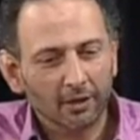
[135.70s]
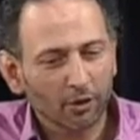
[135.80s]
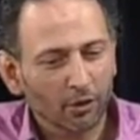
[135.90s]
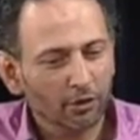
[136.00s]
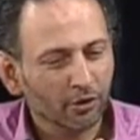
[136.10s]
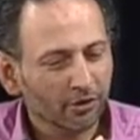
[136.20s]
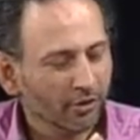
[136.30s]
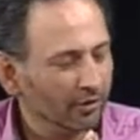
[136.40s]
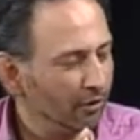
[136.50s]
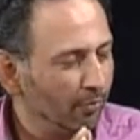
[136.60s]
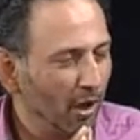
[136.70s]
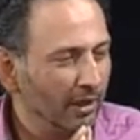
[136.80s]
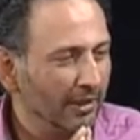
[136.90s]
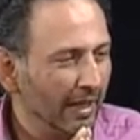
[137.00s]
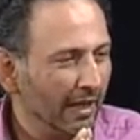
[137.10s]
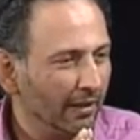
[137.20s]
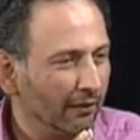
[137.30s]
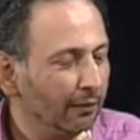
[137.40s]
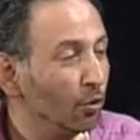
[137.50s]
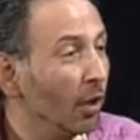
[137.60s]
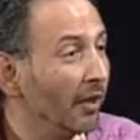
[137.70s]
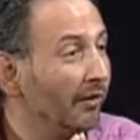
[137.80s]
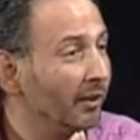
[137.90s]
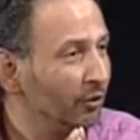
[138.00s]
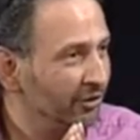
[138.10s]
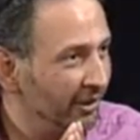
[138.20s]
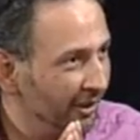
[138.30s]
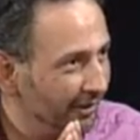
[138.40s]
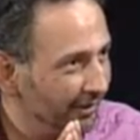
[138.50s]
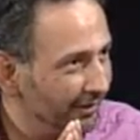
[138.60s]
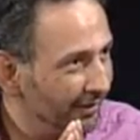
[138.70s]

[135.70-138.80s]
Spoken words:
you know, you'll probably get a few hundred to see it.